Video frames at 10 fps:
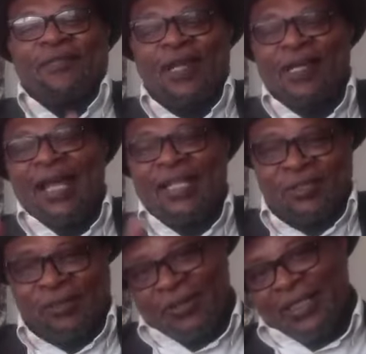
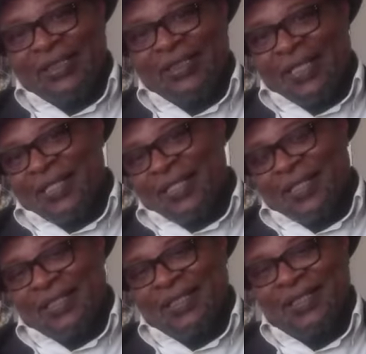various
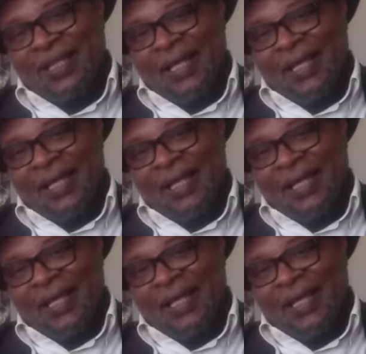connections